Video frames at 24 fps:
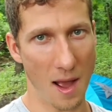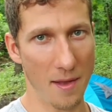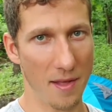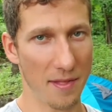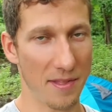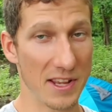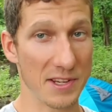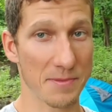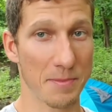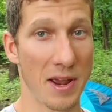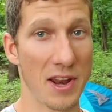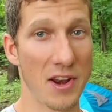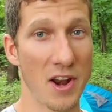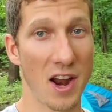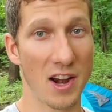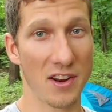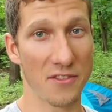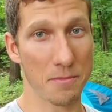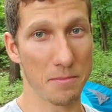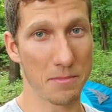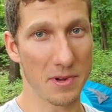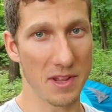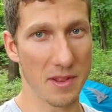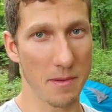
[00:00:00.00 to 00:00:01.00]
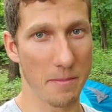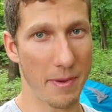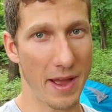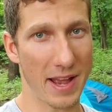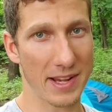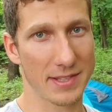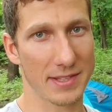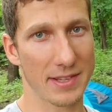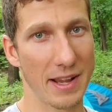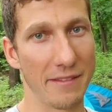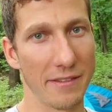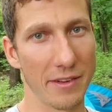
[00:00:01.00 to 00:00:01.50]
these might not even be the
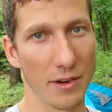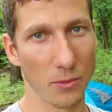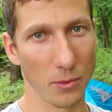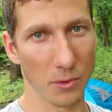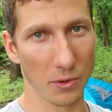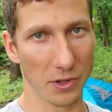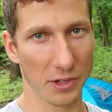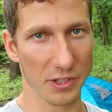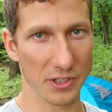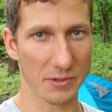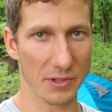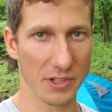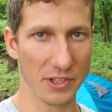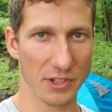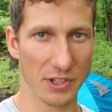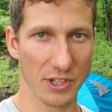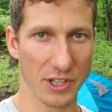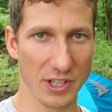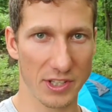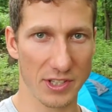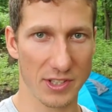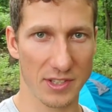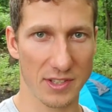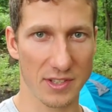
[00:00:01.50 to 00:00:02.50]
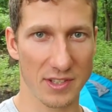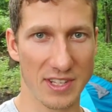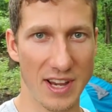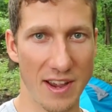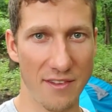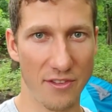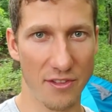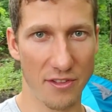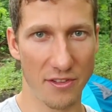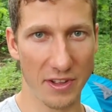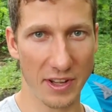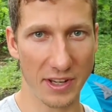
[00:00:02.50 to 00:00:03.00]
best 7 rules. These are just
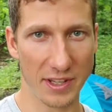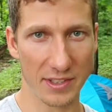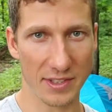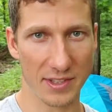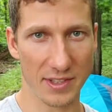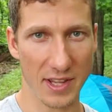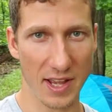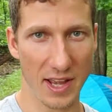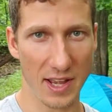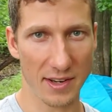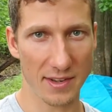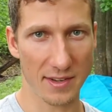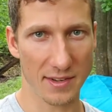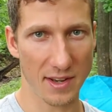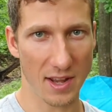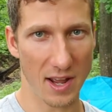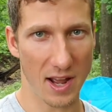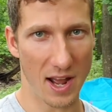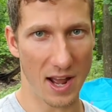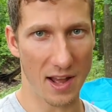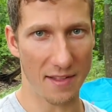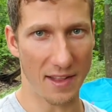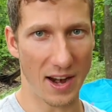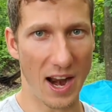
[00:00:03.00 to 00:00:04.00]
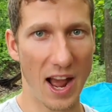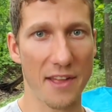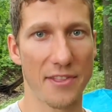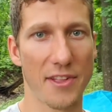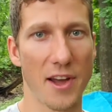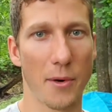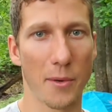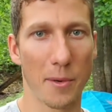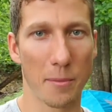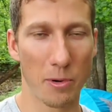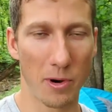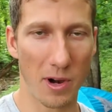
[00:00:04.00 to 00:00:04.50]
7 things that I
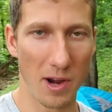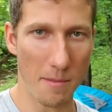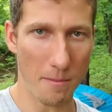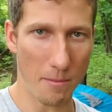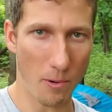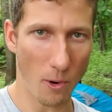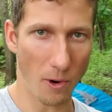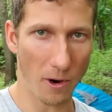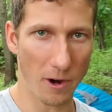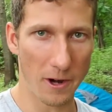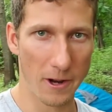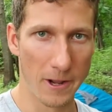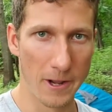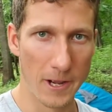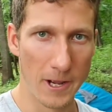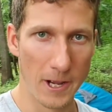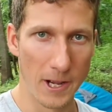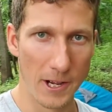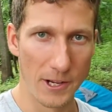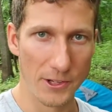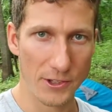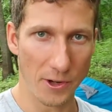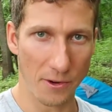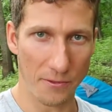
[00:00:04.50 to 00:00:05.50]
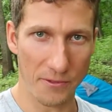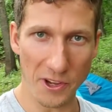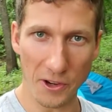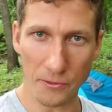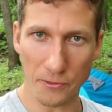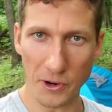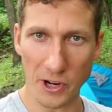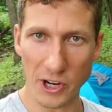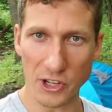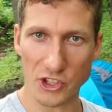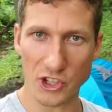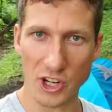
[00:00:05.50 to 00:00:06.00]
thought were pretty important. So feel
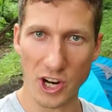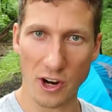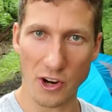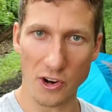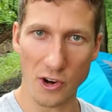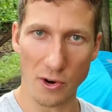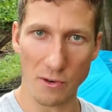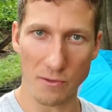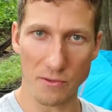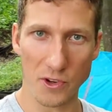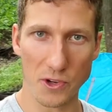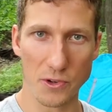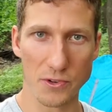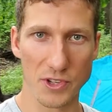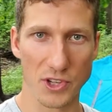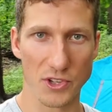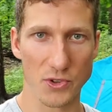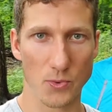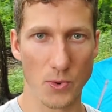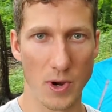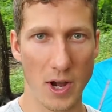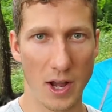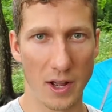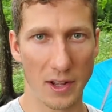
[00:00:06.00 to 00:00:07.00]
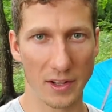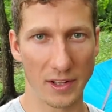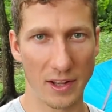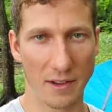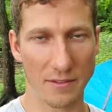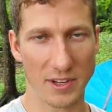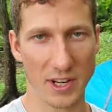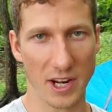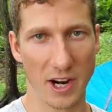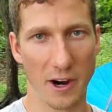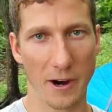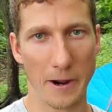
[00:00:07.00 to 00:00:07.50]
free to share your views as well. I'd
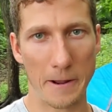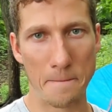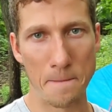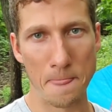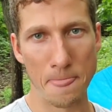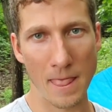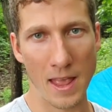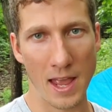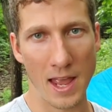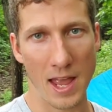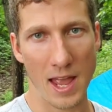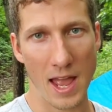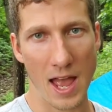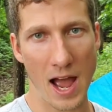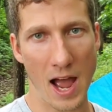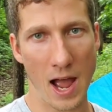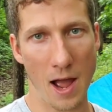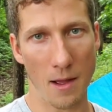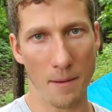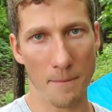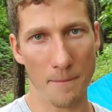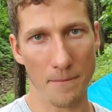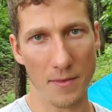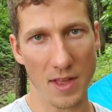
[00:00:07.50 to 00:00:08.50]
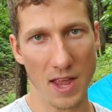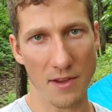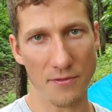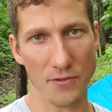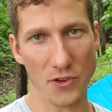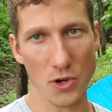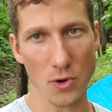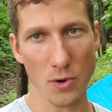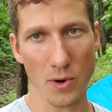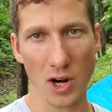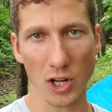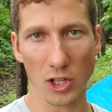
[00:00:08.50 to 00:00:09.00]
love to hear it. If
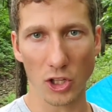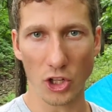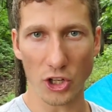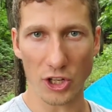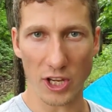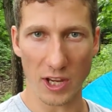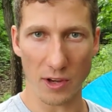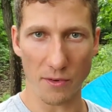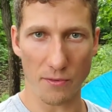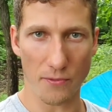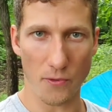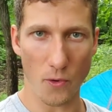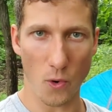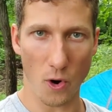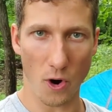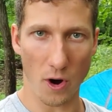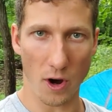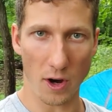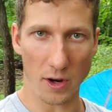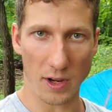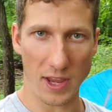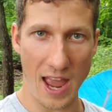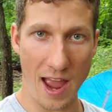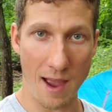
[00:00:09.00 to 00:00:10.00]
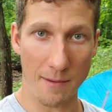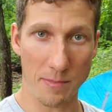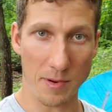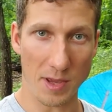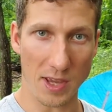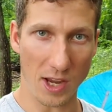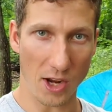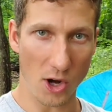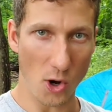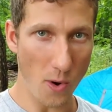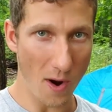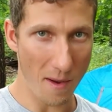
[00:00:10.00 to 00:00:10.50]
you are looking for camping
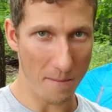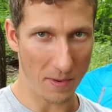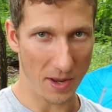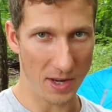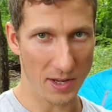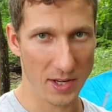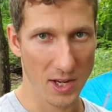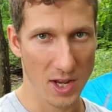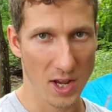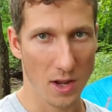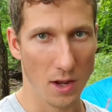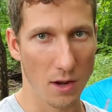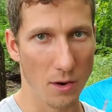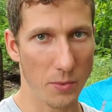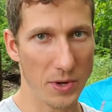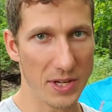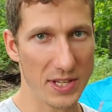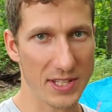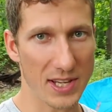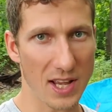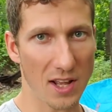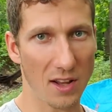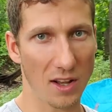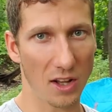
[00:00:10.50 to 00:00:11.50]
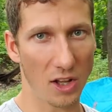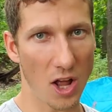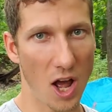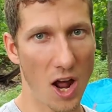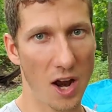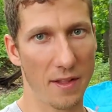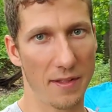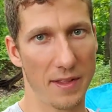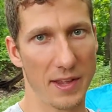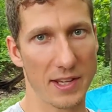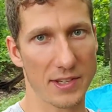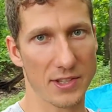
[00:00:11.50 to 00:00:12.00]
equipment, we sell a lot
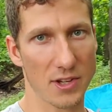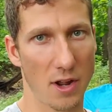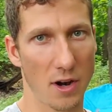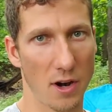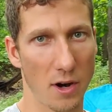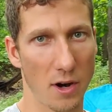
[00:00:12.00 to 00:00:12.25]
of this on our